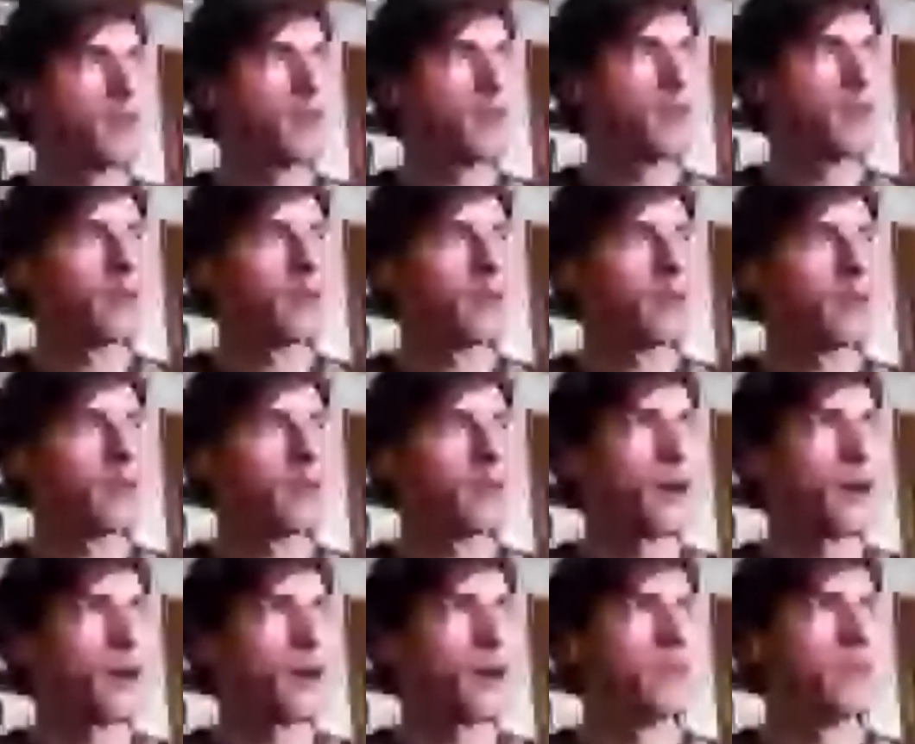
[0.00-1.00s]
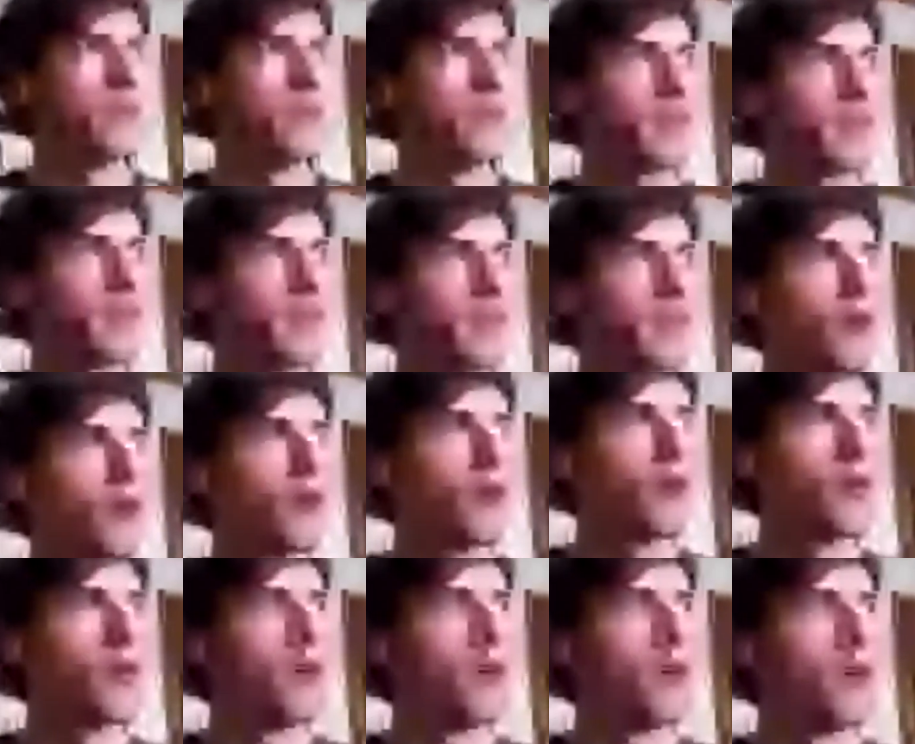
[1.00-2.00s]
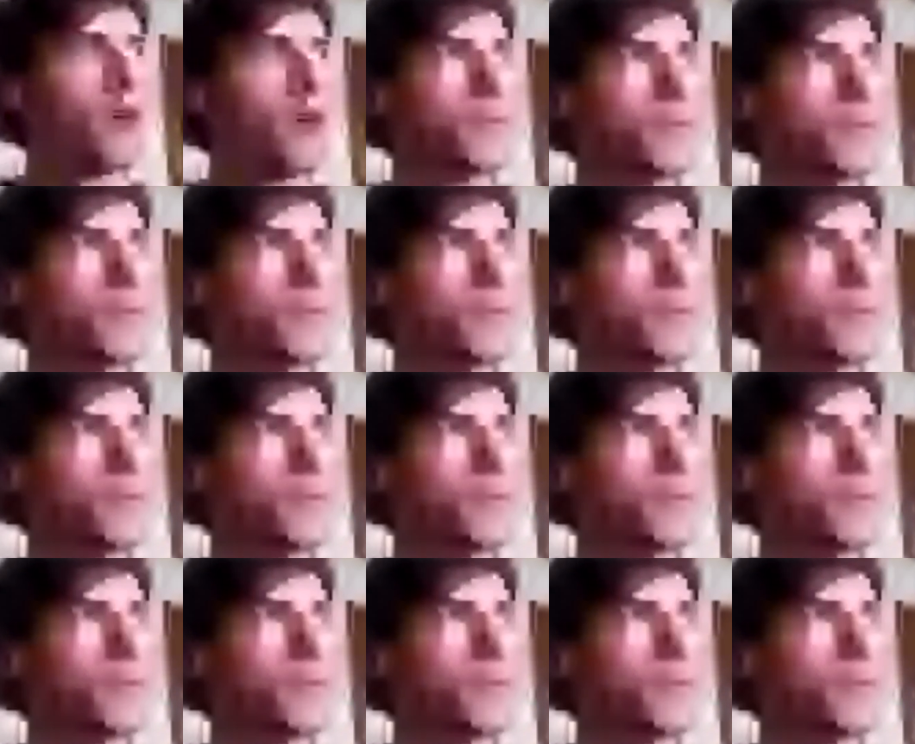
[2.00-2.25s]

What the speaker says: of the stories of the Bible, is how